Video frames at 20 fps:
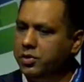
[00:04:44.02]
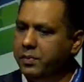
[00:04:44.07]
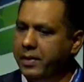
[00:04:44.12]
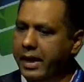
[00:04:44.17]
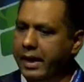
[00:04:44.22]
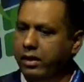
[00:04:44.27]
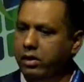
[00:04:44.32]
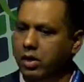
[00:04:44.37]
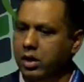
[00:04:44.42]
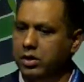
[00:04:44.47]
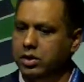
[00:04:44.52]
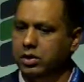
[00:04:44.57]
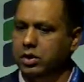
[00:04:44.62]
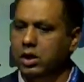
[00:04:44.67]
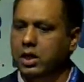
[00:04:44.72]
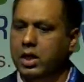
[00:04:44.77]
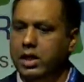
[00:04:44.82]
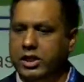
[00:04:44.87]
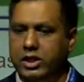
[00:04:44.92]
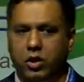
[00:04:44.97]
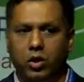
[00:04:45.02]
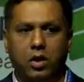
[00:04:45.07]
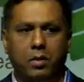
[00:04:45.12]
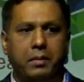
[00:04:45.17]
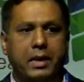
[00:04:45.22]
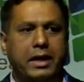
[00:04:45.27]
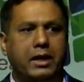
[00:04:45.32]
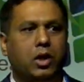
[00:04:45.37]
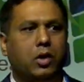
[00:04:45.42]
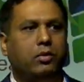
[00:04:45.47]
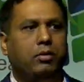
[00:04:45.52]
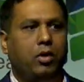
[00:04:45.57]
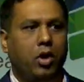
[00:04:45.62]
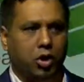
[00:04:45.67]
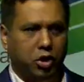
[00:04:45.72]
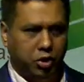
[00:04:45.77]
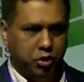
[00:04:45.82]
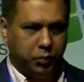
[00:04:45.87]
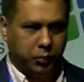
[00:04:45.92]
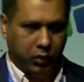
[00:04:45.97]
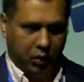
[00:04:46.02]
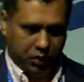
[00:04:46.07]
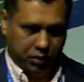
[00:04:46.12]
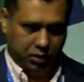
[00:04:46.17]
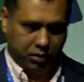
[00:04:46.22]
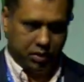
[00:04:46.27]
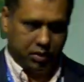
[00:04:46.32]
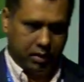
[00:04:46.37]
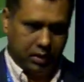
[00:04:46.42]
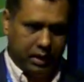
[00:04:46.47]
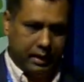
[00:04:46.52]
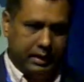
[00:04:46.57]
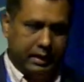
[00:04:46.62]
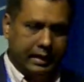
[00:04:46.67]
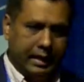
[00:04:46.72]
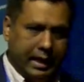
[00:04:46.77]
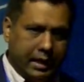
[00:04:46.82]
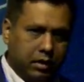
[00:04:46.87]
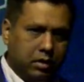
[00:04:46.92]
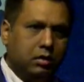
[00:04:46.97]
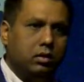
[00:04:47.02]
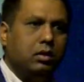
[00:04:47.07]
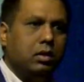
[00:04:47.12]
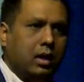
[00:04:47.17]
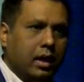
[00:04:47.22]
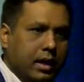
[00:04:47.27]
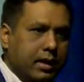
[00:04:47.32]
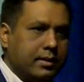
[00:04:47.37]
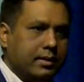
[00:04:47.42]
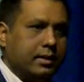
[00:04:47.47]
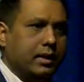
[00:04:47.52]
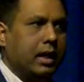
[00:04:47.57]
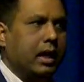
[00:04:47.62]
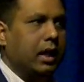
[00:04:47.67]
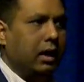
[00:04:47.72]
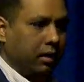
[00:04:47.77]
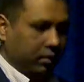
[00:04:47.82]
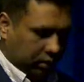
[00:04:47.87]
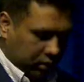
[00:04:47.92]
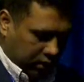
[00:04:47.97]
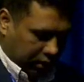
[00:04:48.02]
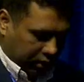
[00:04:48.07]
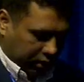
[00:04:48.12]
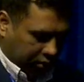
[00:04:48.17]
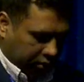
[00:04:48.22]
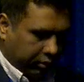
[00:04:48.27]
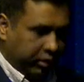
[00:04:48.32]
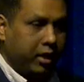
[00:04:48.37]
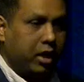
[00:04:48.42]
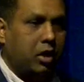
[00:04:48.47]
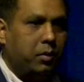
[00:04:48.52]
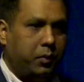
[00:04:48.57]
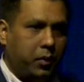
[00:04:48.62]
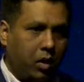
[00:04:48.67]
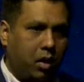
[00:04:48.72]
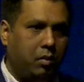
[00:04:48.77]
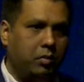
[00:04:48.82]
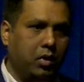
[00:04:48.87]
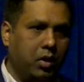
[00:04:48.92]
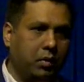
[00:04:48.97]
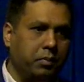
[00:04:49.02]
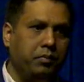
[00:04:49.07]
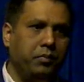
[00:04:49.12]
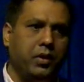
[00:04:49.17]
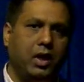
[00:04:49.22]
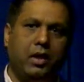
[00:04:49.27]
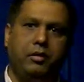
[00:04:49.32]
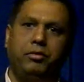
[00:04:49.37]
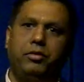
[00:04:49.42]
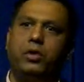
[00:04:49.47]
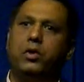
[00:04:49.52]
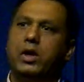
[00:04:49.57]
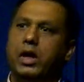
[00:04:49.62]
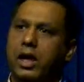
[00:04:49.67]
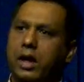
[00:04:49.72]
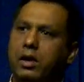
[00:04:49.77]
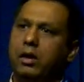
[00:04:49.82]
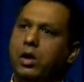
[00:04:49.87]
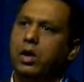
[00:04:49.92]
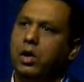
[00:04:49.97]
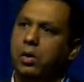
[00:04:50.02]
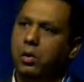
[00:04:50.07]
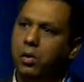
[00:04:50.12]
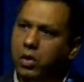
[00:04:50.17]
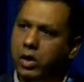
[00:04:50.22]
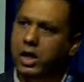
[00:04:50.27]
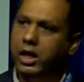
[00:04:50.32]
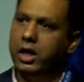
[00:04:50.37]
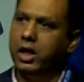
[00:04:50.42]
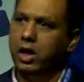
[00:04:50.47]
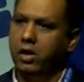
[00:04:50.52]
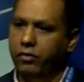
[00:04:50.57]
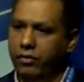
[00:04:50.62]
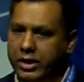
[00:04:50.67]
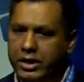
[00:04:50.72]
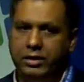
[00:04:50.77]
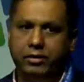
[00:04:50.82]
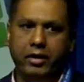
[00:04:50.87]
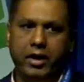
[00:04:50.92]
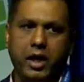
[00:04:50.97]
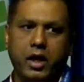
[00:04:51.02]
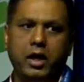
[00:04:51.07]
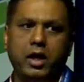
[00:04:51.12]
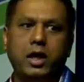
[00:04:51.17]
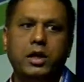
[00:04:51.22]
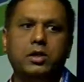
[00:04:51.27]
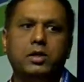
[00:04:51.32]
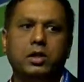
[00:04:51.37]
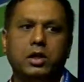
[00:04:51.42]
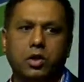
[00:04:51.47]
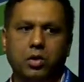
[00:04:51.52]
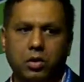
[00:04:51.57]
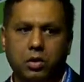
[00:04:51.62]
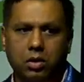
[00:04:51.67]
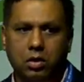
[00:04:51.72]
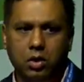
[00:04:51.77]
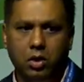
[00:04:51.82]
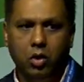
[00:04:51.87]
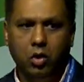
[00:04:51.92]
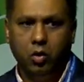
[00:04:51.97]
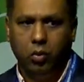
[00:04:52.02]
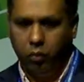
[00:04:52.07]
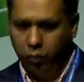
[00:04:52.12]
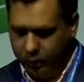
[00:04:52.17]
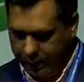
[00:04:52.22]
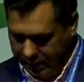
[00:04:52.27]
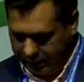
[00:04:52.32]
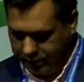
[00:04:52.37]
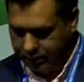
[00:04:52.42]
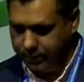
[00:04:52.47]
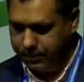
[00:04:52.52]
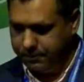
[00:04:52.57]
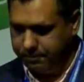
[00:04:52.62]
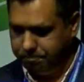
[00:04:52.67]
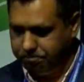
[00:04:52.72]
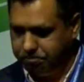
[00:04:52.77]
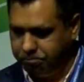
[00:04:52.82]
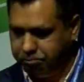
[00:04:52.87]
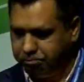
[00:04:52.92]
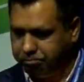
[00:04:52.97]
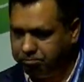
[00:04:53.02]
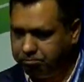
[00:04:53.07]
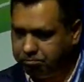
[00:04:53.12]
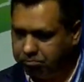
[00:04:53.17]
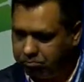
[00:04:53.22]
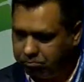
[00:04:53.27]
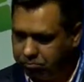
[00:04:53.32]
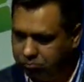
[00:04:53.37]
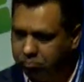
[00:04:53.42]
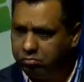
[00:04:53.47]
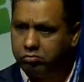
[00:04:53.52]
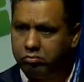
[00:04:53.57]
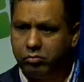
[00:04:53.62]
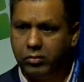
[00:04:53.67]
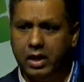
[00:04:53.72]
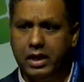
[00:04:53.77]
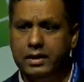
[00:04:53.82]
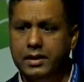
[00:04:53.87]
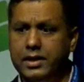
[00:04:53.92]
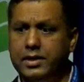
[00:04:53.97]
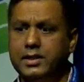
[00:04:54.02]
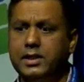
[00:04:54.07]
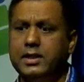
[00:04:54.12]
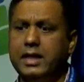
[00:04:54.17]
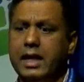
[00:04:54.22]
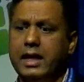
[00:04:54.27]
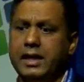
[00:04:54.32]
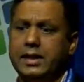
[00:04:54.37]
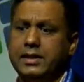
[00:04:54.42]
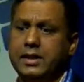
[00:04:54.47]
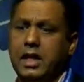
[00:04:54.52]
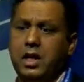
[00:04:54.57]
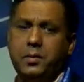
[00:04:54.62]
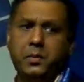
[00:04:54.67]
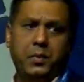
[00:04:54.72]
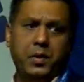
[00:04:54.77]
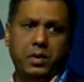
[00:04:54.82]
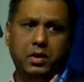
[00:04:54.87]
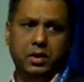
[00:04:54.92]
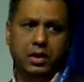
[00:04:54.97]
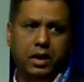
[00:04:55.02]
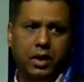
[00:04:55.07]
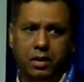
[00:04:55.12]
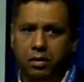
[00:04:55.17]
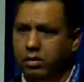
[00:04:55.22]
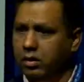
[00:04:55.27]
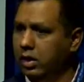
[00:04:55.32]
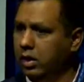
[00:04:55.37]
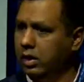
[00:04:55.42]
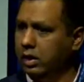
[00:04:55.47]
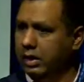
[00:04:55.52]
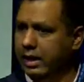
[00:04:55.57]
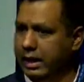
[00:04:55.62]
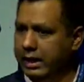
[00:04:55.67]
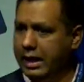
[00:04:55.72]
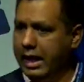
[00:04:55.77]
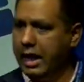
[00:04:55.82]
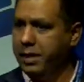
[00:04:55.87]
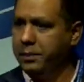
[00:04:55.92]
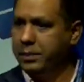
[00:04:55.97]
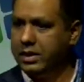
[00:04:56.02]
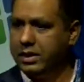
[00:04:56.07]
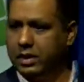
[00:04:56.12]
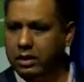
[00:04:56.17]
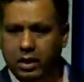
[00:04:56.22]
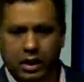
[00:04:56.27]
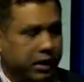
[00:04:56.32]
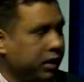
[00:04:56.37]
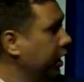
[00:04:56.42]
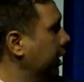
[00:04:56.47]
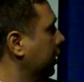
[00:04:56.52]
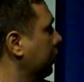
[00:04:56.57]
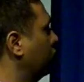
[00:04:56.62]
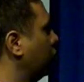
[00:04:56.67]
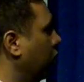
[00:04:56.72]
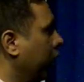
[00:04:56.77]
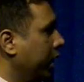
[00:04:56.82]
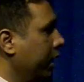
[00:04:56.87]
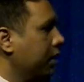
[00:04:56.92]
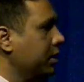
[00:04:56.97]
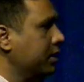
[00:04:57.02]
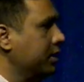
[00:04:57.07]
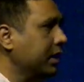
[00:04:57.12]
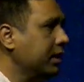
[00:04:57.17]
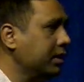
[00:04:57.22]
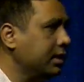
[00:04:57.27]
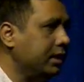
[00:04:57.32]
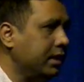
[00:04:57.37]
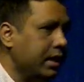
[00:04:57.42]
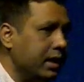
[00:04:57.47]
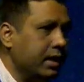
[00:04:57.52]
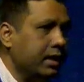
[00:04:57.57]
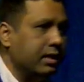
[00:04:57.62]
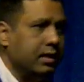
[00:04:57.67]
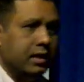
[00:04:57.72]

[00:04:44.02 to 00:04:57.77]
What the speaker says: may cause development of hot spots, and that is a real problem if you are holding wet grain into your bins. This is an example that happened, I think, 2016,